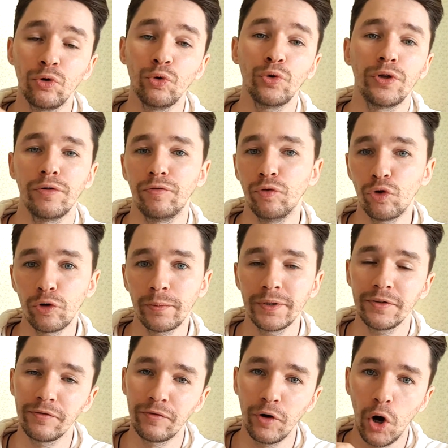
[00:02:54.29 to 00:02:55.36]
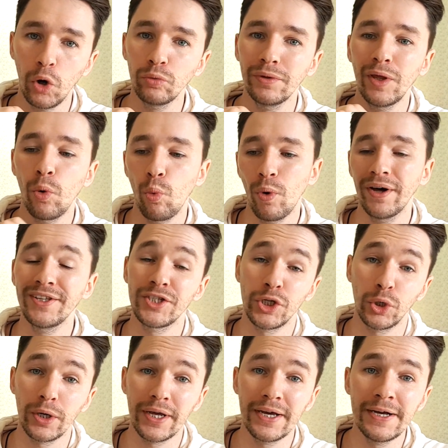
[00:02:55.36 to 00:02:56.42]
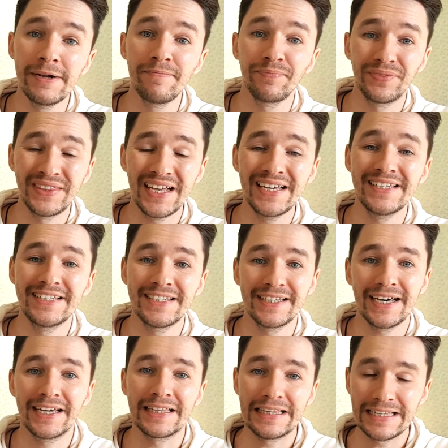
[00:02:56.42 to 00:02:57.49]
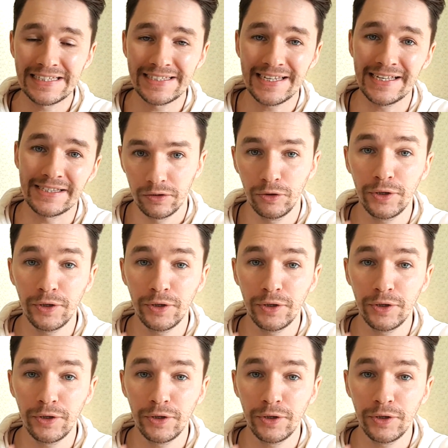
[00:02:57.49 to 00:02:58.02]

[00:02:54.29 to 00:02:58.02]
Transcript: audio format for only $1.99.